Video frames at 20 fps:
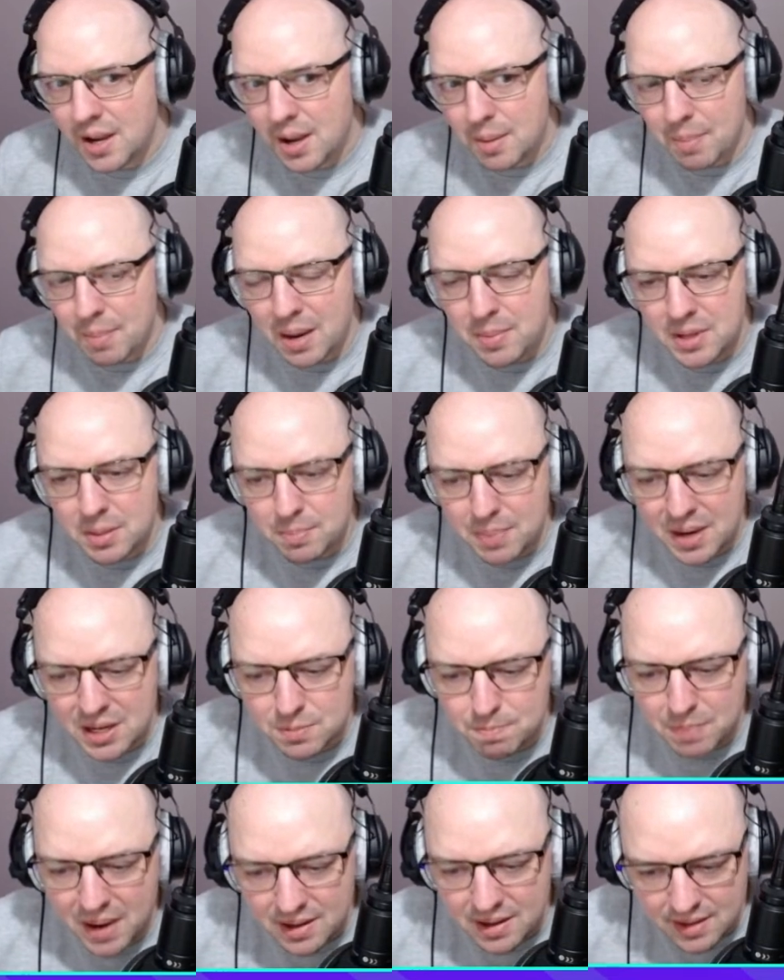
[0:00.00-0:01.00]
Maybe the
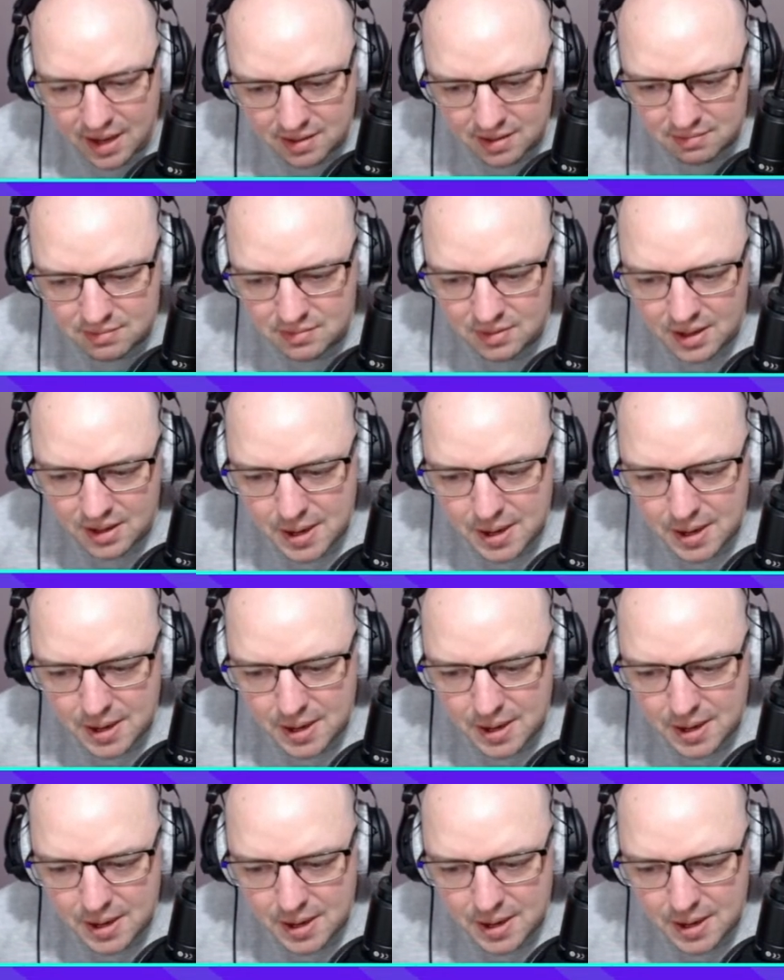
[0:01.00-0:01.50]
best bet then